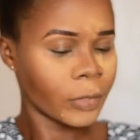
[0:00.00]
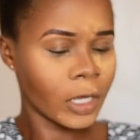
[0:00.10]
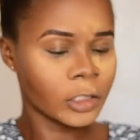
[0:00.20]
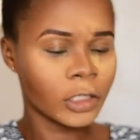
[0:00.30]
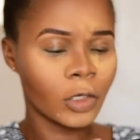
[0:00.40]

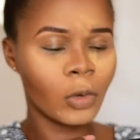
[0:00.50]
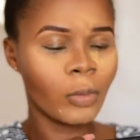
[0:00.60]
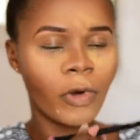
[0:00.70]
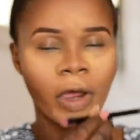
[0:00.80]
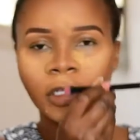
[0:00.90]
eyeshadow
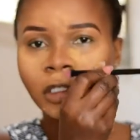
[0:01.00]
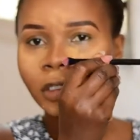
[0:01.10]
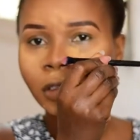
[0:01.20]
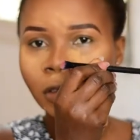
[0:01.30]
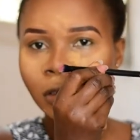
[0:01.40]

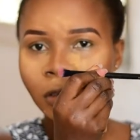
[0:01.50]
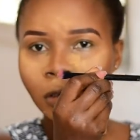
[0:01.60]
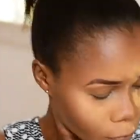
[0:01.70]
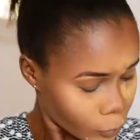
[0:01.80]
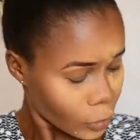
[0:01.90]
brush,
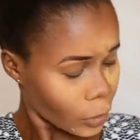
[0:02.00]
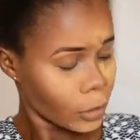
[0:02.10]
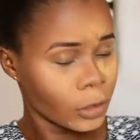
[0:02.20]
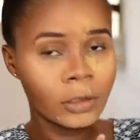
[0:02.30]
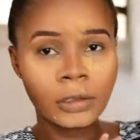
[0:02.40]

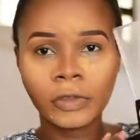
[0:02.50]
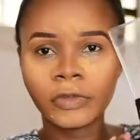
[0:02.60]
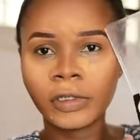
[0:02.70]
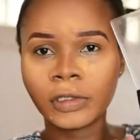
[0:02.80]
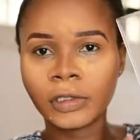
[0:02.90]
the
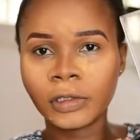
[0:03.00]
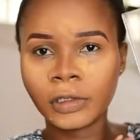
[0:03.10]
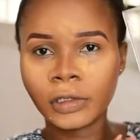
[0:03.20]
transition